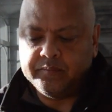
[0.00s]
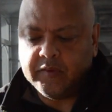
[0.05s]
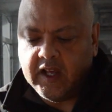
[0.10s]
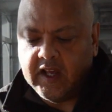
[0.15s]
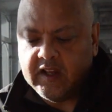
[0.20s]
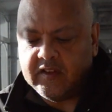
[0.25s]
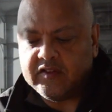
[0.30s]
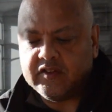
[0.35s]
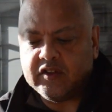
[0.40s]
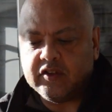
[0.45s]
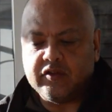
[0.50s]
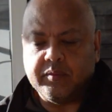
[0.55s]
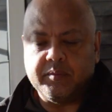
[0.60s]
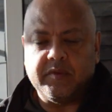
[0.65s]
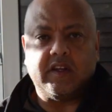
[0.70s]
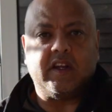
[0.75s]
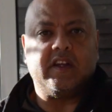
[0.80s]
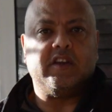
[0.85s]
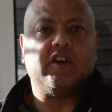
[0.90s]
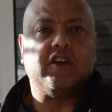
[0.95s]
is
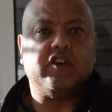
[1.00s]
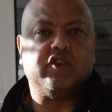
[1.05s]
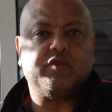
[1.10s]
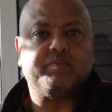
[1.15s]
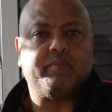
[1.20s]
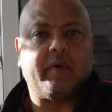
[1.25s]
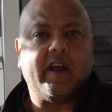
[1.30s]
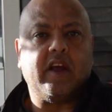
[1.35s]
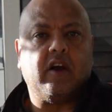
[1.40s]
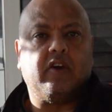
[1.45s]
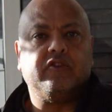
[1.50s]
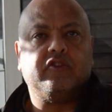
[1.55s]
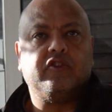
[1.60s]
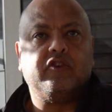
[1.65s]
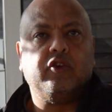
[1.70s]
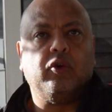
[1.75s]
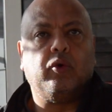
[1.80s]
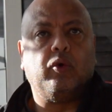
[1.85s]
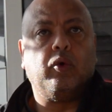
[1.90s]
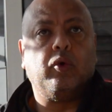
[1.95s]
something that you're going to spray onto
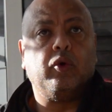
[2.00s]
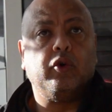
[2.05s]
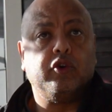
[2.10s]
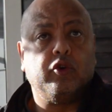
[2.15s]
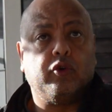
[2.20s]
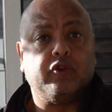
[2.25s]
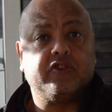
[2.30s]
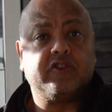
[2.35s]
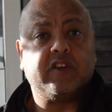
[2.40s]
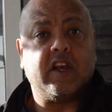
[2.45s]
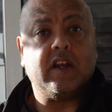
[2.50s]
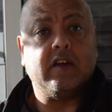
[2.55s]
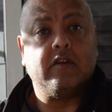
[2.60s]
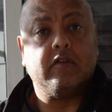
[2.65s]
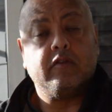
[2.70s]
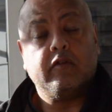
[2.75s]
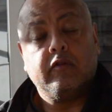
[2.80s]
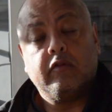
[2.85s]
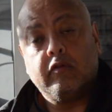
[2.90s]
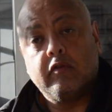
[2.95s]
your skin.
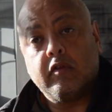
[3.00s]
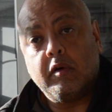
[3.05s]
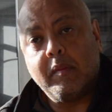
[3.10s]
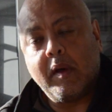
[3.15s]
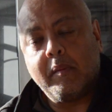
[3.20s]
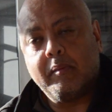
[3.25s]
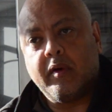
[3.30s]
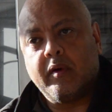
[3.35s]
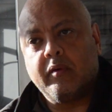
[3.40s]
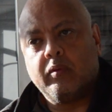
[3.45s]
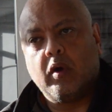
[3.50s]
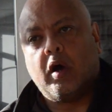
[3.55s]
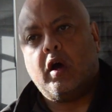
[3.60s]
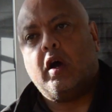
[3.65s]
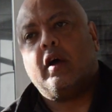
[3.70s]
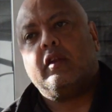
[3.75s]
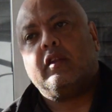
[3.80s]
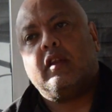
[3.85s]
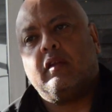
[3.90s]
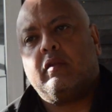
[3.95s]
Remember
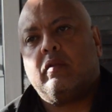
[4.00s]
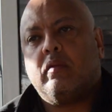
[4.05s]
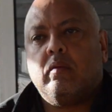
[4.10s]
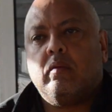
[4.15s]
that